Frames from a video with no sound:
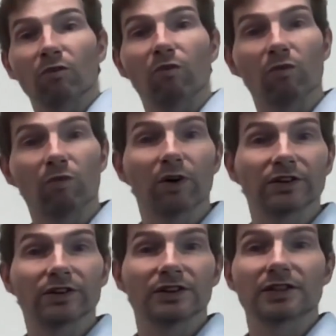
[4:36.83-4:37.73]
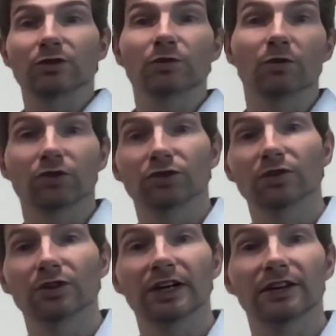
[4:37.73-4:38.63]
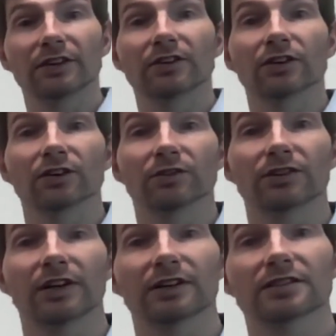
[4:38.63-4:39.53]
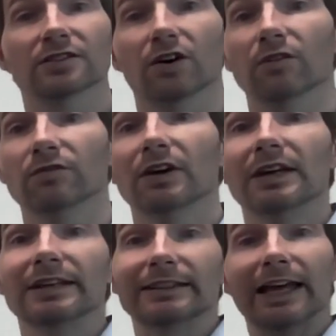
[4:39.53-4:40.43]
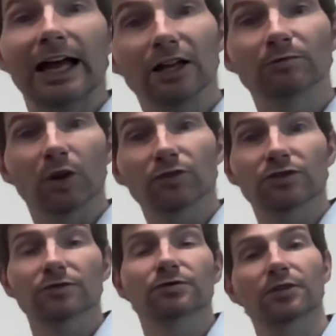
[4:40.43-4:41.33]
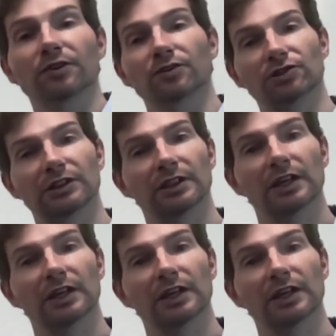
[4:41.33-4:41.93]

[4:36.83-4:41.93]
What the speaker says: what it is that we want to look at in the context of the Helmholtz free energy.